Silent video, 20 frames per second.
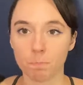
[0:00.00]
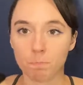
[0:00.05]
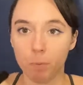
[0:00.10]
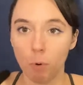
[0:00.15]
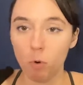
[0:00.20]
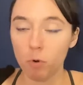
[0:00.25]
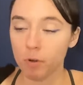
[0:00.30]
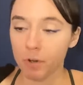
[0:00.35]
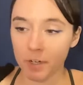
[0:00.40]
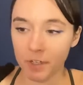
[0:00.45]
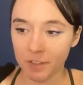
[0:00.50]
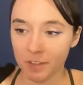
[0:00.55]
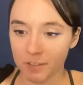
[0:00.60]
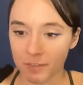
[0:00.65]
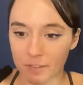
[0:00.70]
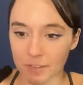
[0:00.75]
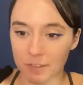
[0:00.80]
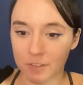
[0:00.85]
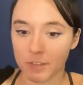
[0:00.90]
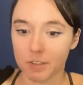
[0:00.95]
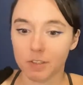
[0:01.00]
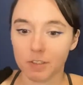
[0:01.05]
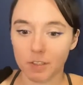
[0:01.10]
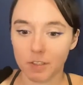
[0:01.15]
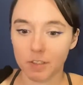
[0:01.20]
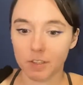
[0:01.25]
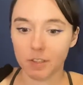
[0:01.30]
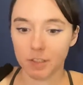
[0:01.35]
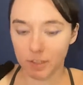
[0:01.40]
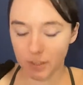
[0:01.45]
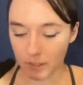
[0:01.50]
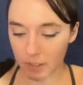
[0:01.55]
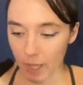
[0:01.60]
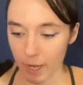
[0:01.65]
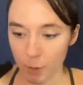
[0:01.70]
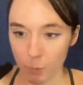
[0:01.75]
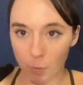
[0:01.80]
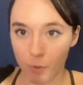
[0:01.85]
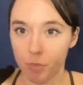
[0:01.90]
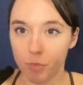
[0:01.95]
born
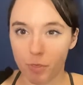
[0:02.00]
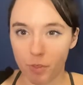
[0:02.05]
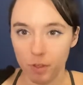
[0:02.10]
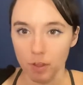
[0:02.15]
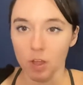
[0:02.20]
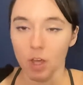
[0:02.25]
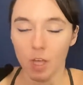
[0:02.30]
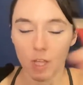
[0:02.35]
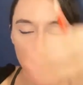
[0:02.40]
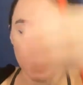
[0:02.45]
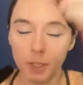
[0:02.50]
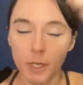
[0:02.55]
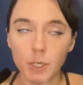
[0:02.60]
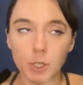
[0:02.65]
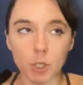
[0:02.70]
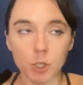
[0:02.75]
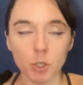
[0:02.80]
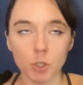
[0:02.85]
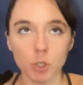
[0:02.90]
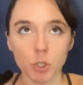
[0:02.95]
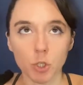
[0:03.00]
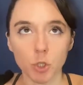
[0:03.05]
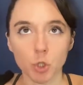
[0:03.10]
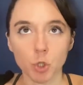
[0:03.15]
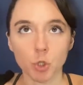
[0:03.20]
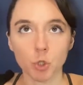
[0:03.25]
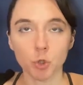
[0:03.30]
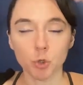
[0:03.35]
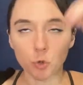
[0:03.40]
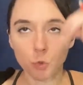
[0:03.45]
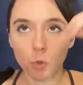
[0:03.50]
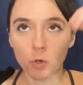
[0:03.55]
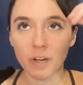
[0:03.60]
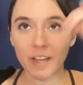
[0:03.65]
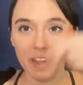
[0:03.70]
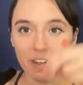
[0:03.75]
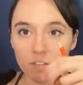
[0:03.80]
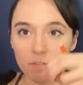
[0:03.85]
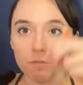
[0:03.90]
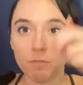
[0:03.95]
like with, like, you were
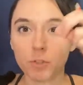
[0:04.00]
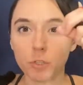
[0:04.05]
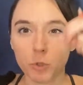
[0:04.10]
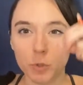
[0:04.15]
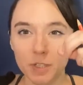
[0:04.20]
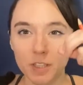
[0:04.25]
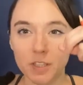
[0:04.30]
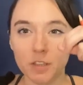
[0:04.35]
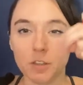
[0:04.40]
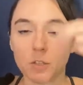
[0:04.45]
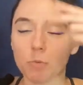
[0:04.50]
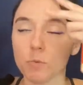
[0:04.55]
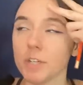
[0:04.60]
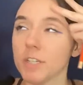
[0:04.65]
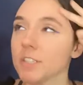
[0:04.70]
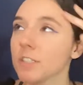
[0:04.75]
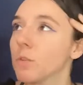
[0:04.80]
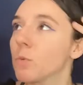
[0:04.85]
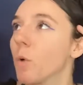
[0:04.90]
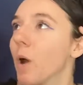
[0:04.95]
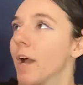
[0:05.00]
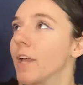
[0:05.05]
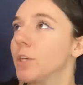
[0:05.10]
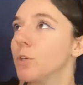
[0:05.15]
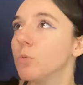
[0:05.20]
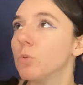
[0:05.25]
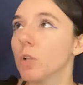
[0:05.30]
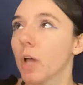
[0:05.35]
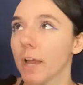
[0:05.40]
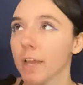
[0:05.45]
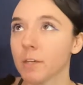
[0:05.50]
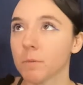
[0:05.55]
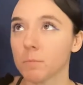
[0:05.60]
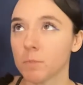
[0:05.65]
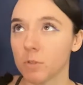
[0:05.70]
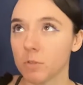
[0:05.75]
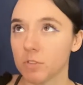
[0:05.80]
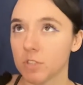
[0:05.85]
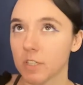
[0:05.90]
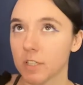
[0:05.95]
influenced. The reason why you like
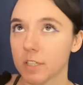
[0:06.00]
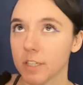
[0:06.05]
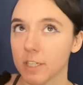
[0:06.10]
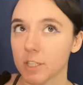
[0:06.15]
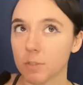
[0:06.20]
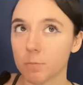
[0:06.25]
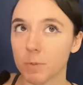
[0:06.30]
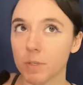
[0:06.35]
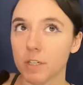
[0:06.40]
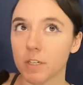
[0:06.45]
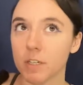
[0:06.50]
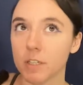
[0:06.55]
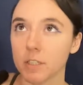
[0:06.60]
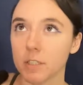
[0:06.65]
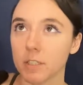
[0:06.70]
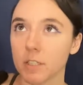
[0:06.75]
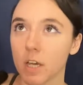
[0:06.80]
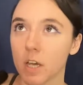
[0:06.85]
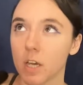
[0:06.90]
music is because